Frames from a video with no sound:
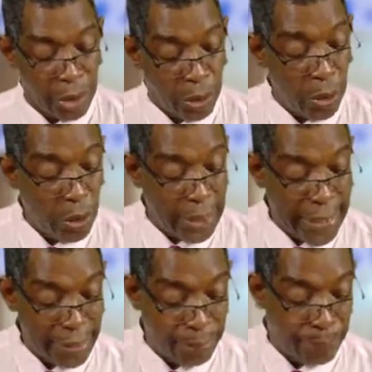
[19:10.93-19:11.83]
God
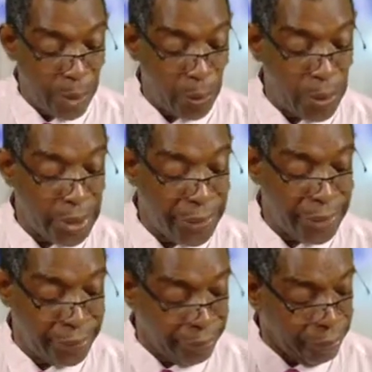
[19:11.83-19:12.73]
had
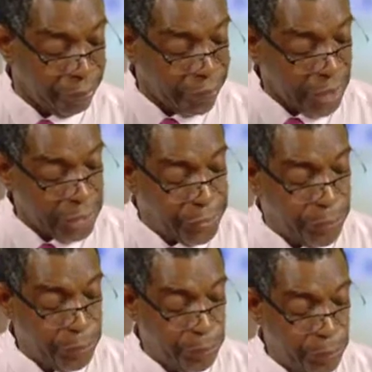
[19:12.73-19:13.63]
powers
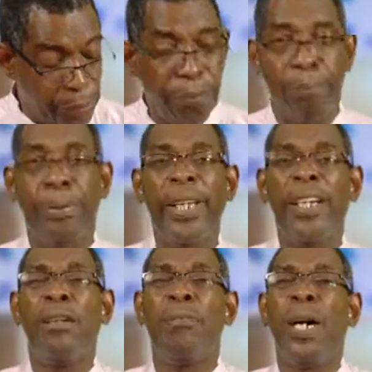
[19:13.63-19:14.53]
to
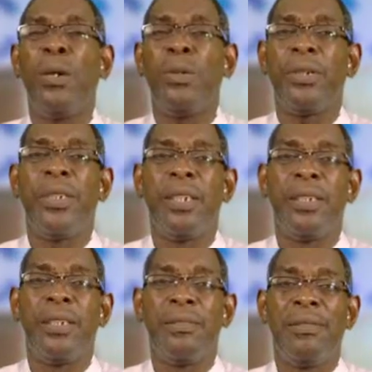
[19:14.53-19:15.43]
bring about
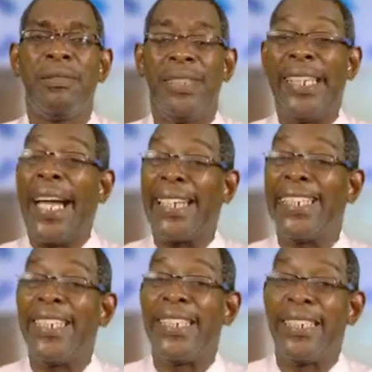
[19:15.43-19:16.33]

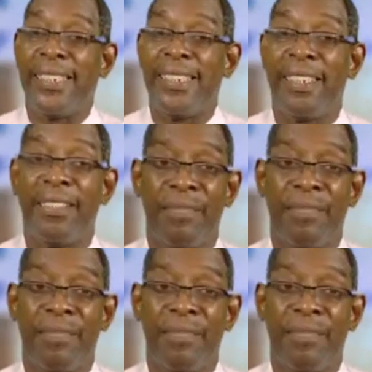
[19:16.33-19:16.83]
darkness